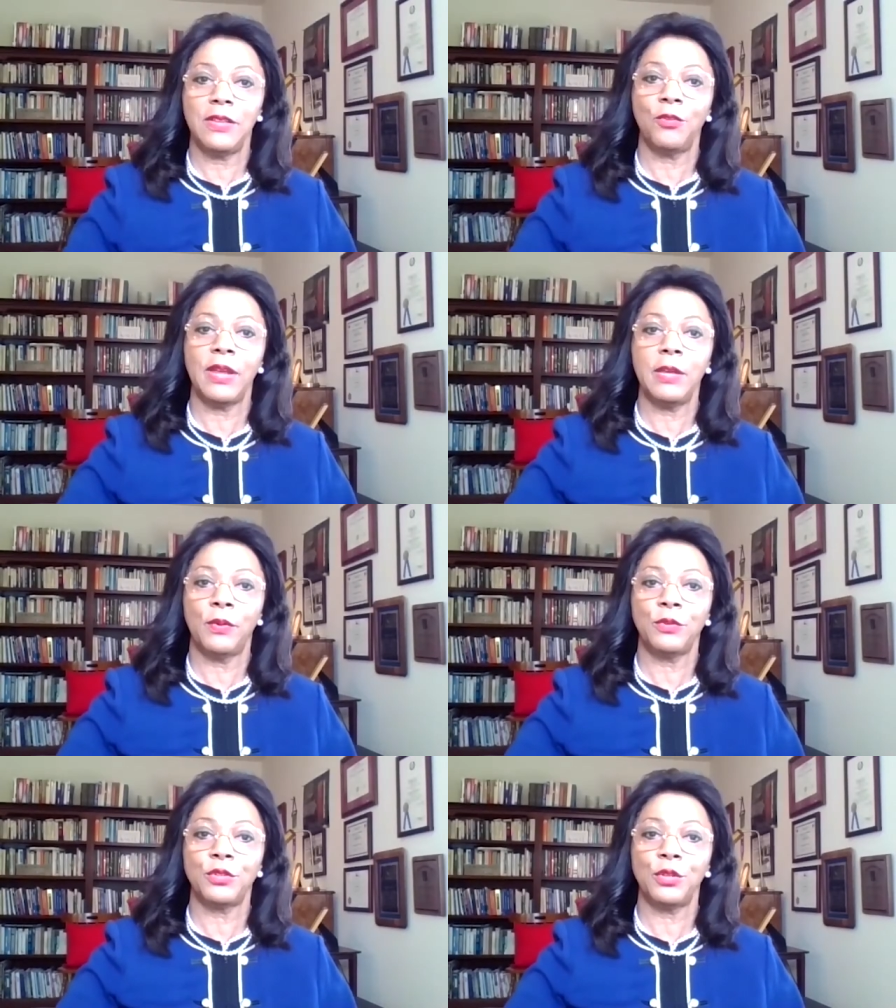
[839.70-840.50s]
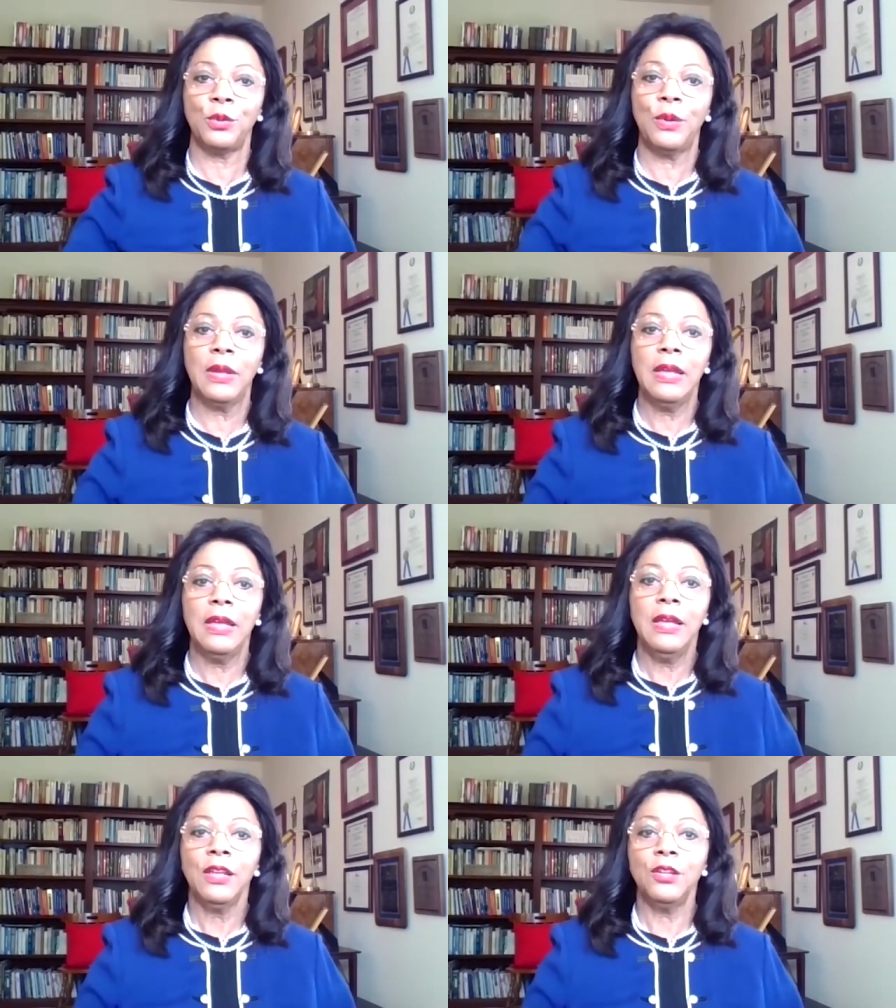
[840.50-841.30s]
then they're able to
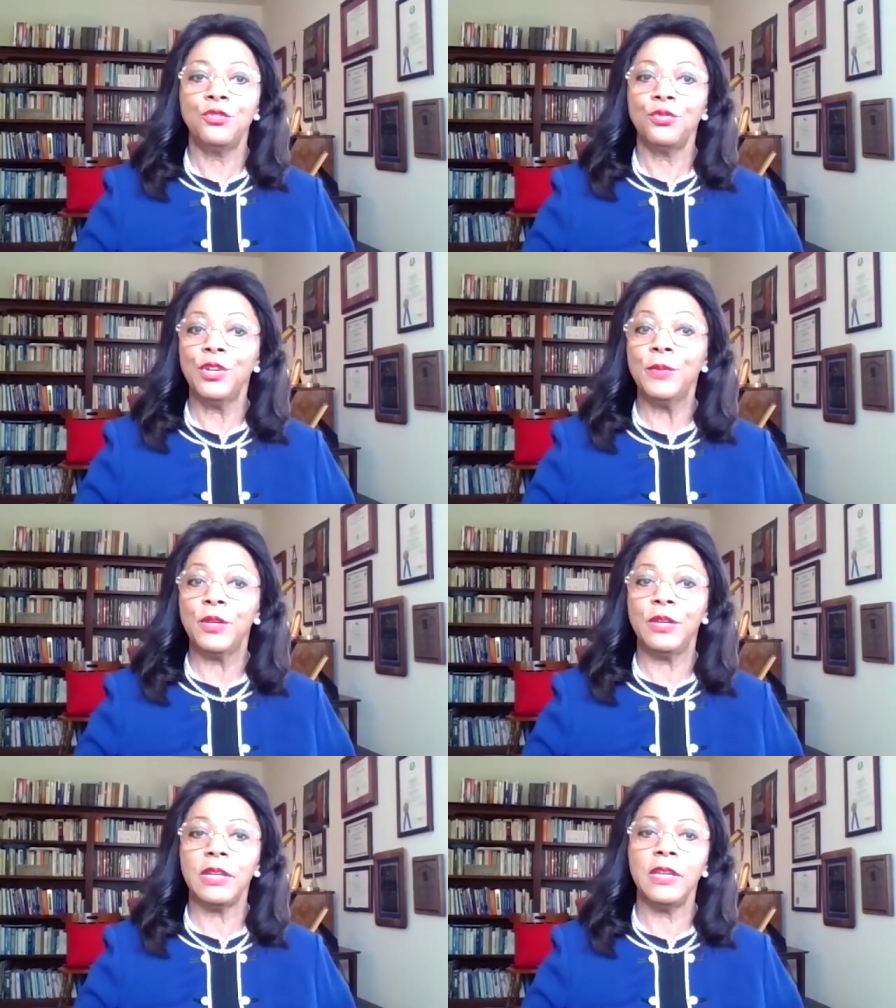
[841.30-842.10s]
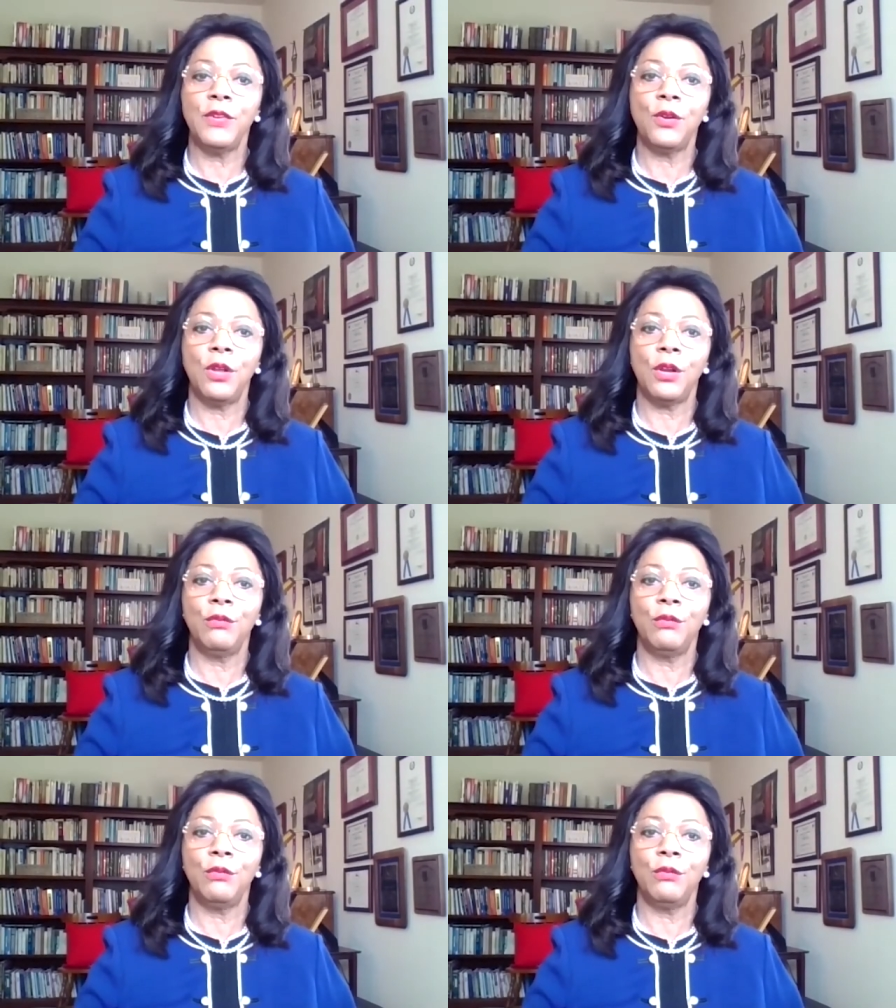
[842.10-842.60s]
contribute even on